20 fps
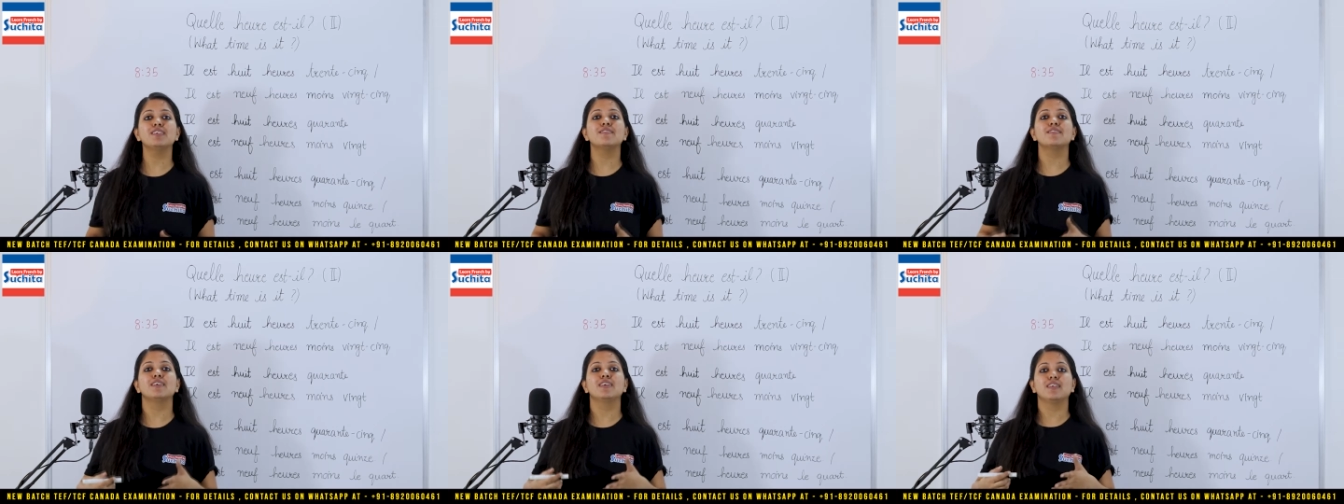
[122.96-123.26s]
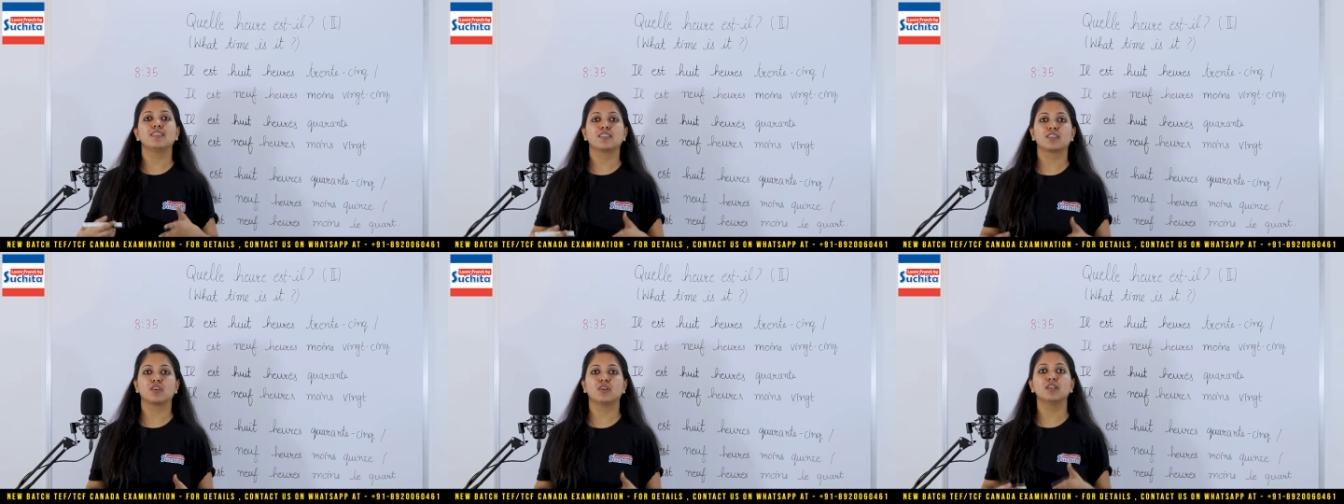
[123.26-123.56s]
is
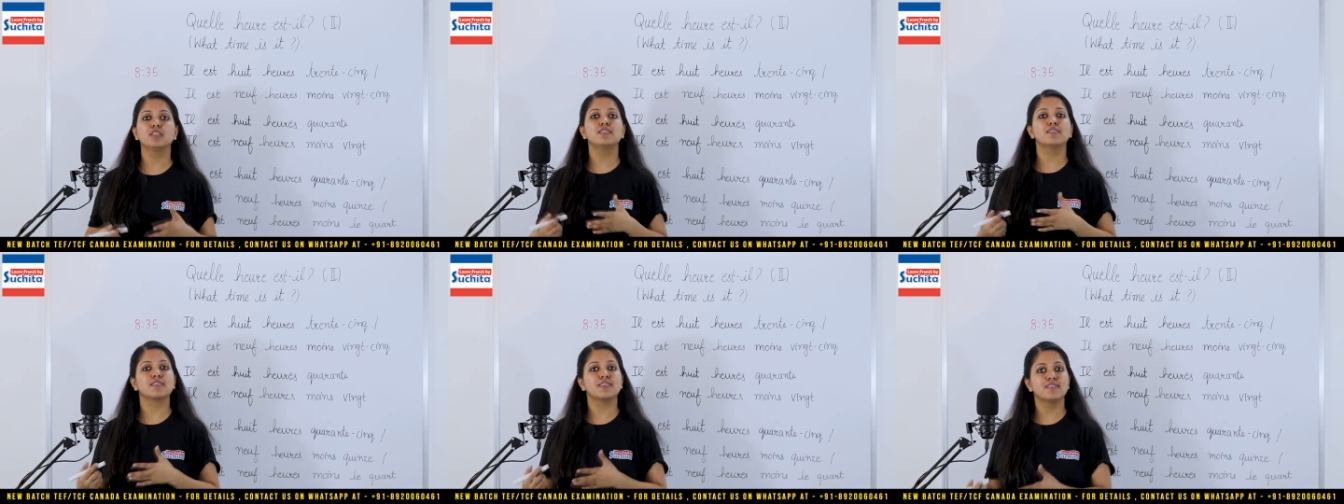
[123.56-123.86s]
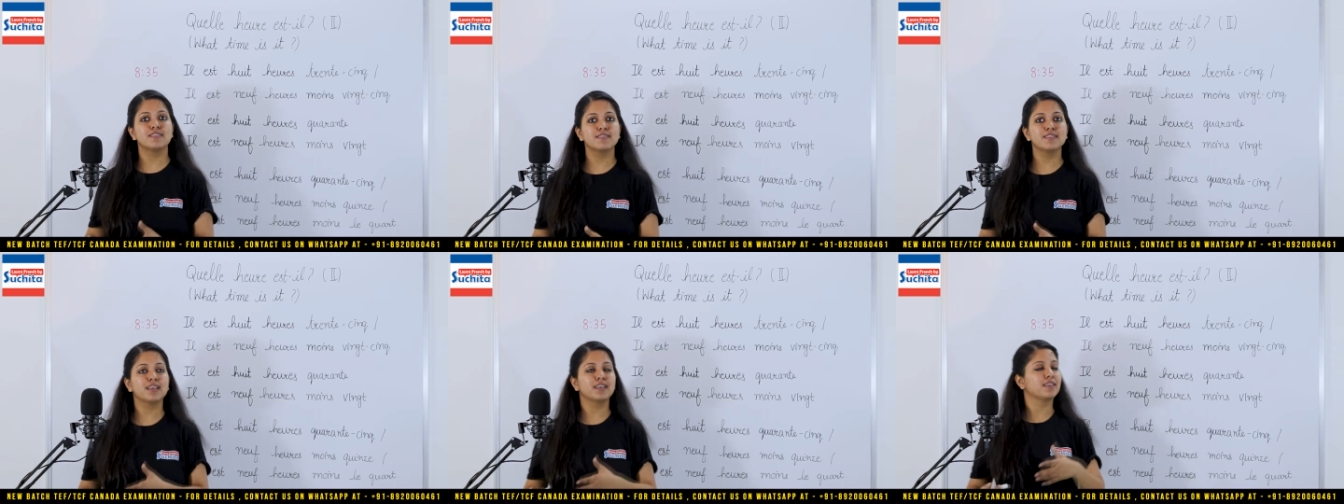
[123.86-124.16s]

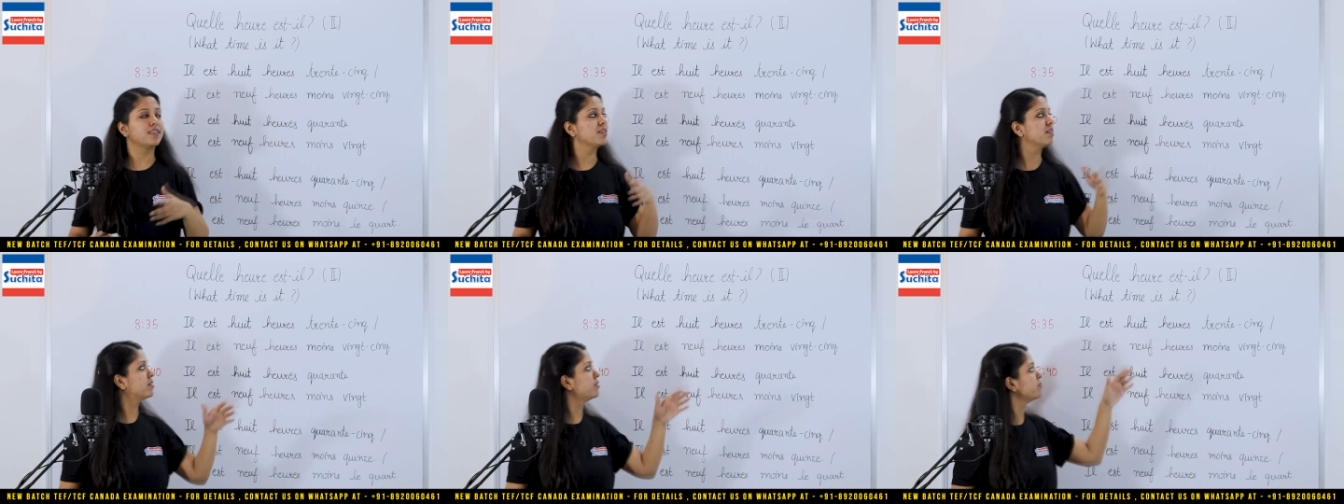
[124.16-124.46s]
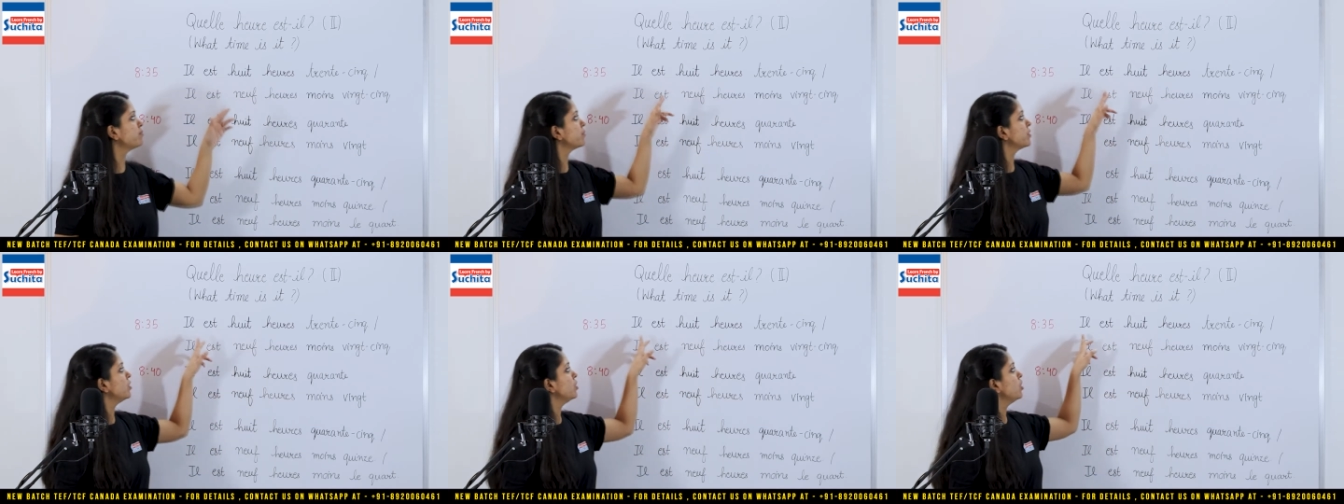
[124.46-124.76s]
35.
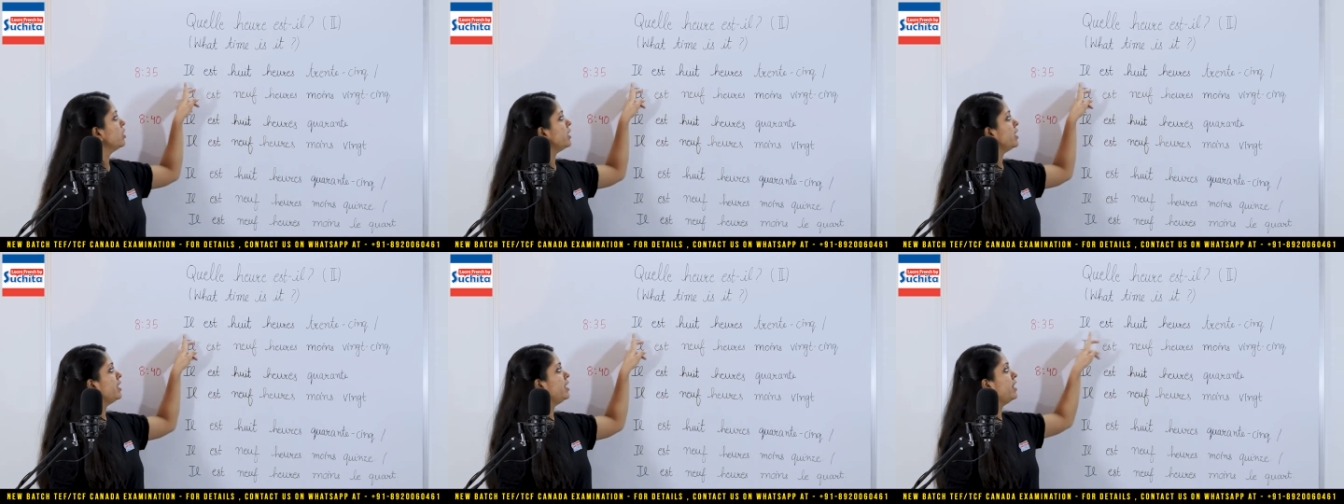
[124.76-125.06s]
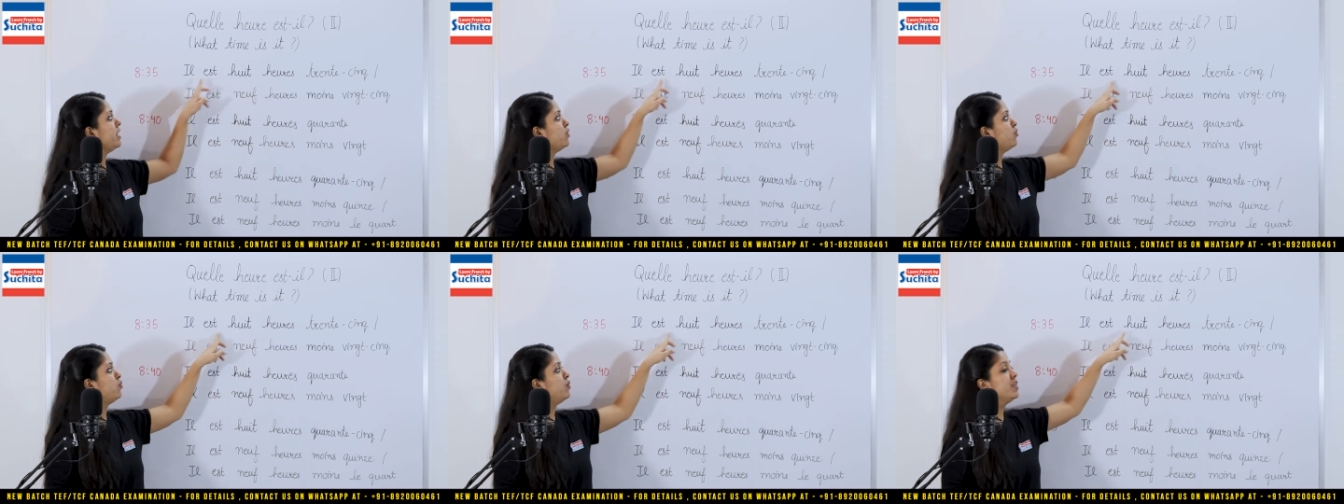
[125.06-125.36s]

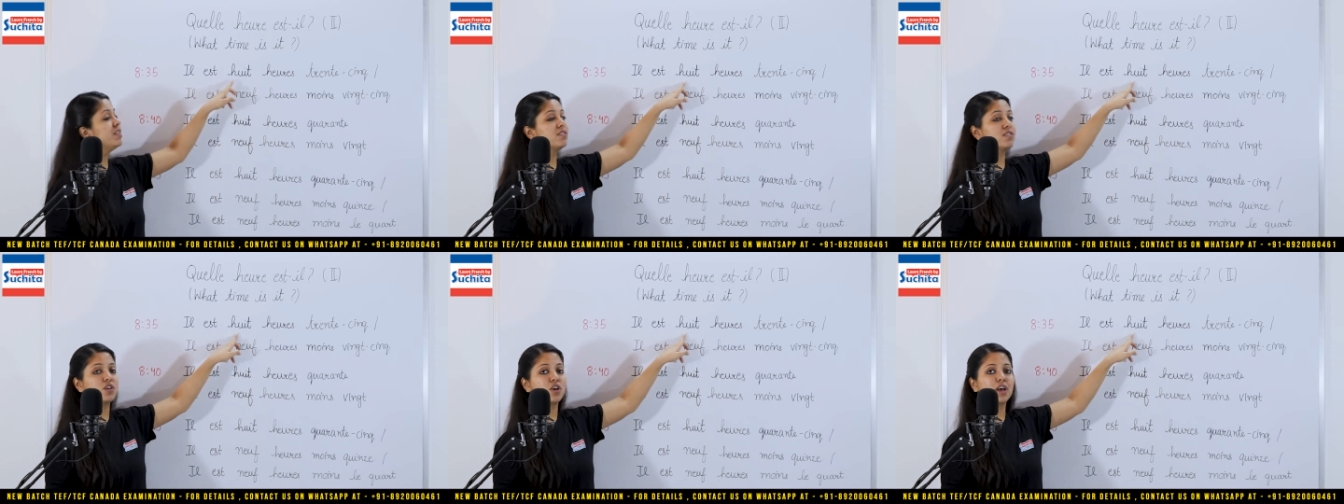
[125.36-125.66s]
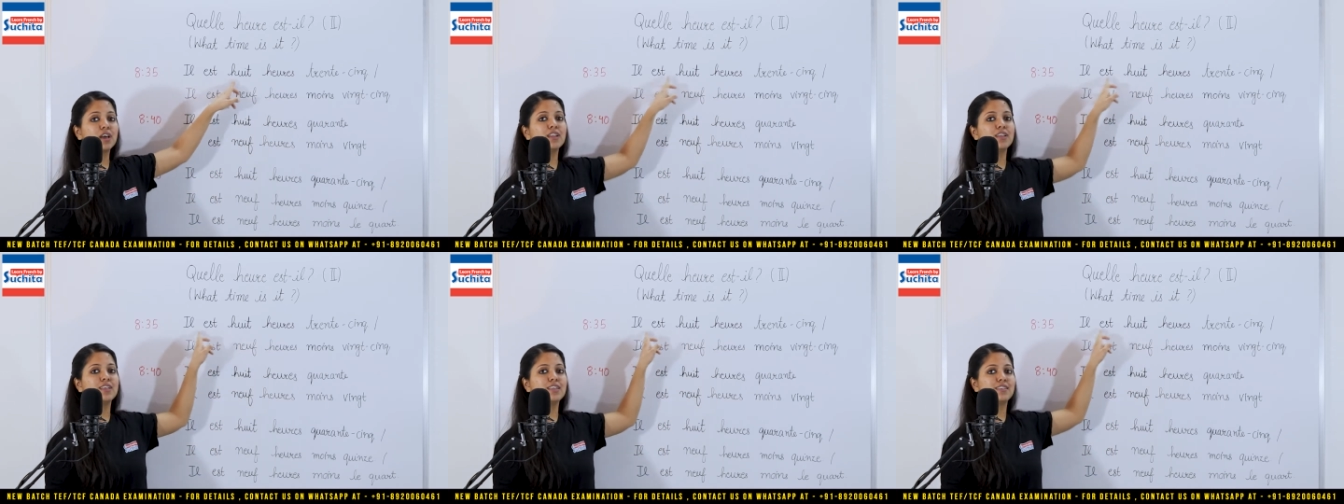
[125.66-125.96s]
Il est
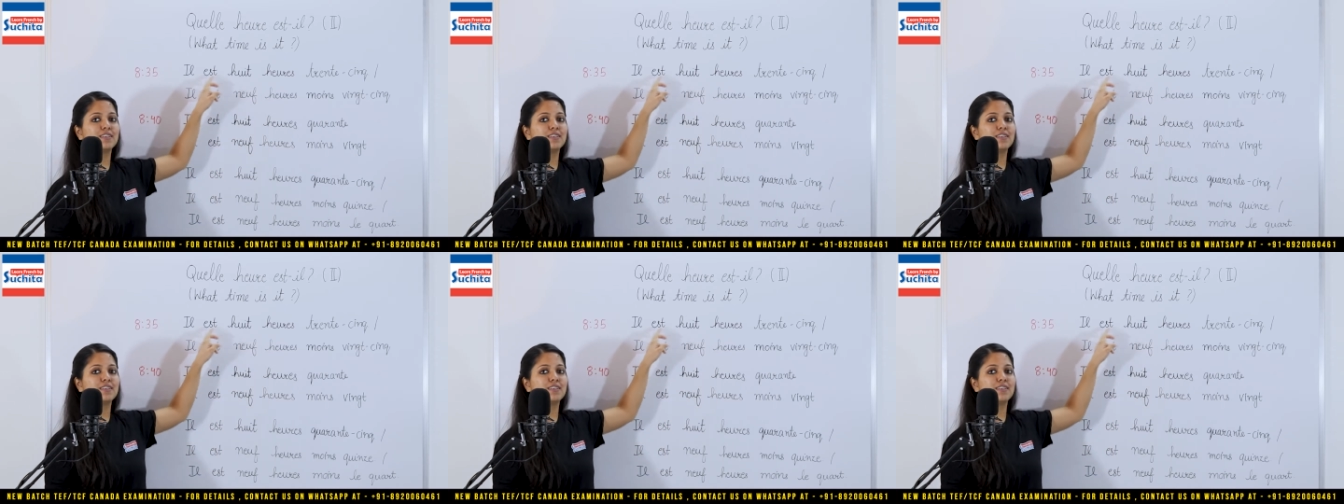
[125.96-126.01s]
8h,